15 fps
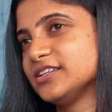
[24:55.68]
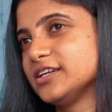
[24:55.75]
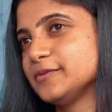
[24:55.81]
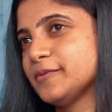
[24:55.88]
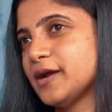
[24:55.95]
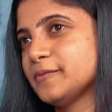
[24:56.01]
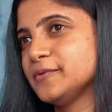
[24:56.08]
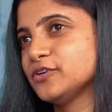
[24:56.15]
the
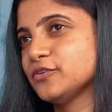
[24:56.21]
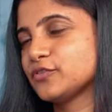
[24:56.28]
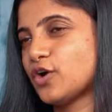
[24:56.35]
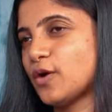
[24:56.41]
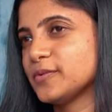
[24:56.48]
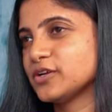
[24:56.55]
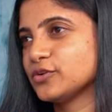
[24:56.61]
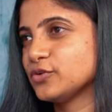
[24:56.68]
Department of
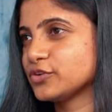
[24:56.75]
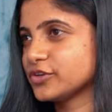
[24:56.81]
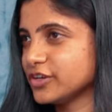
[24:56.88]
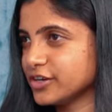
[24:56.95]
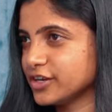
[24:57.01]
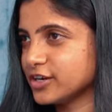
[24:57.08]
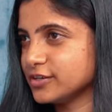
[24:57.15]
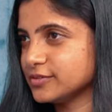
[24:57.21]
Common Core
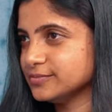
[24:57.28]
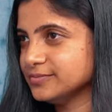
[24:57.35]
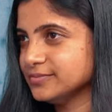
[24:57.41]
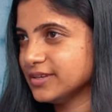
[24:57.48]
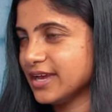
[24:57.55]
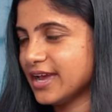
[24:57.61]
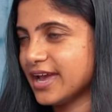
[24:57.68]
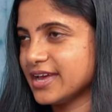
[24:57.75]

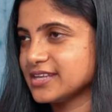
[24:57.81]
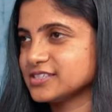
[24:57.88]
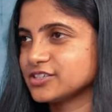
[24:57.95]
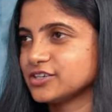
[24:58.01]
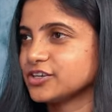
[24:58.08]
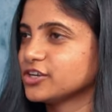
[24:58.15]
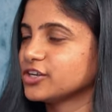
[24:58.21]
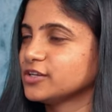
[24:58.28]
Curriculum has
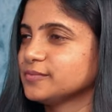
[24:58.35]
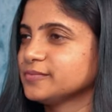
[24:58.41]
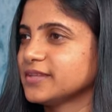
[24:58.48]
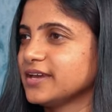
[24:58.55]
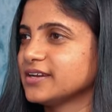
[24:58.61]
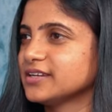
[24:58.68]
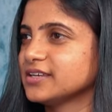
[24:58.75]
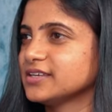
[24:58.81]
curriculum
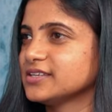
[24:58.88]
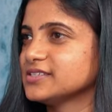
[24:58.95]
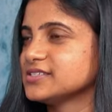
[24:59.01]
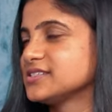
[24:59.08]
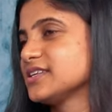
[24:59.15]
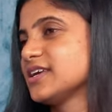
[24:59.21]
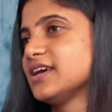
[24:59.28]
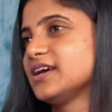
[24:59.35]
that
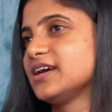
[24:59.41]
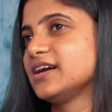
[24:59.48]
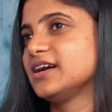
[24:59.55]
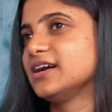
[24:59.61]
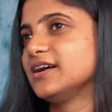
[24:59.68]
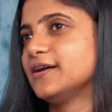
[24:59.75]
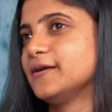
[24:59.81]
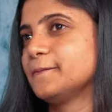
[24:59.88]
is
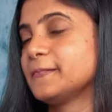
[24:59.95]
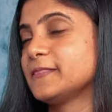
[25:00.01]
uh,